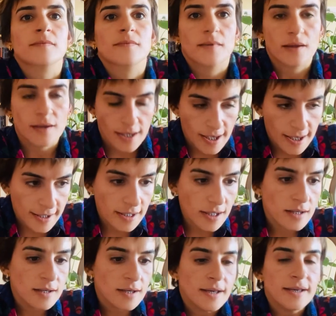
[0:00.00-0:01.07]
okay?
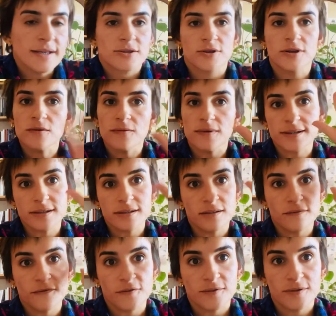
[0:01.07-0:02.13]
So it was
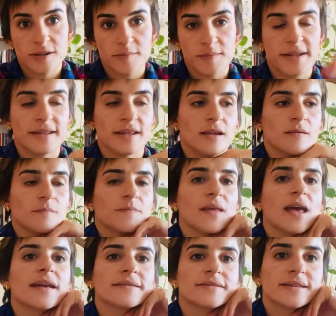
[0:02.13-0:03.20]
the first meaning.
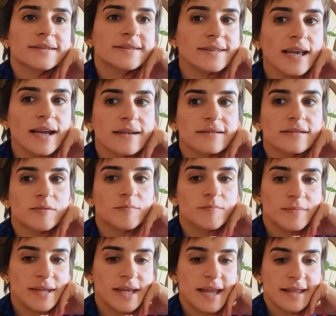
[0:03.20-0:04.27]
And the second
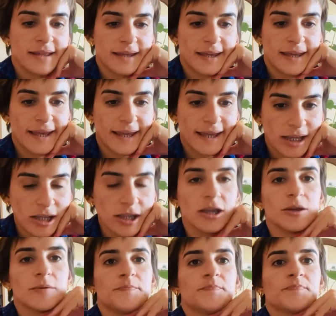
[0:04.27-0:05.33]

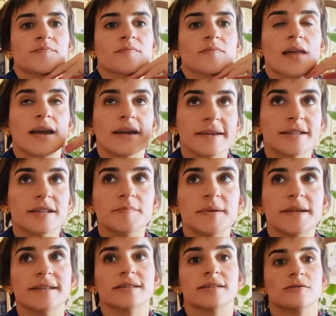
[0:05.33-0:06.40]
meaning, it
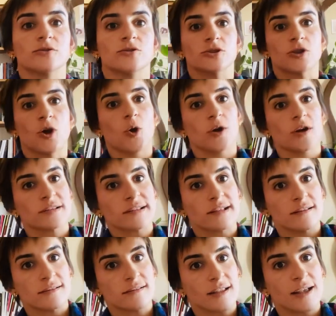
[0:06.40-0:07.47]
means to knock
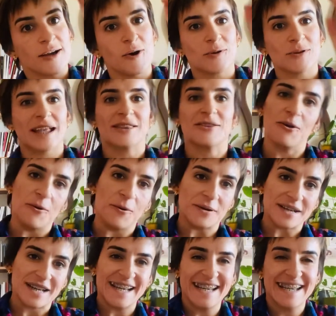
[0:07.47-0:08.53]
on a
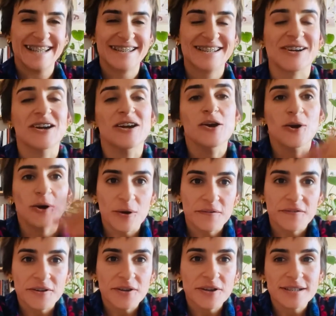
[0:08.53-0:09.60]
door. So
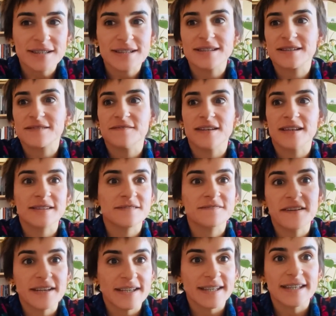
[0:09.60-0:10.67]
of course it's
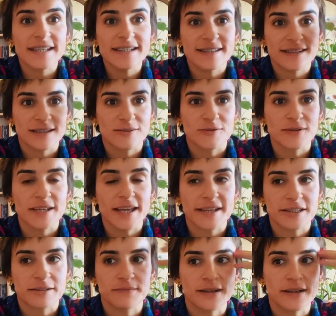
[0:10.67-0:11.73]
very easy to
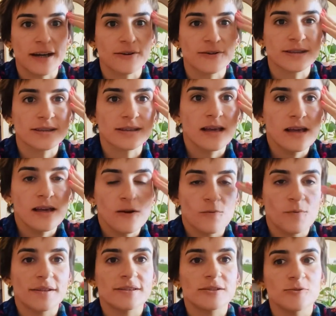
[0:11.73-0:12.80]
guess, because
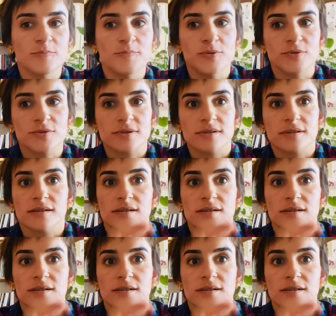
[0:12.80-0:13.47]
when you put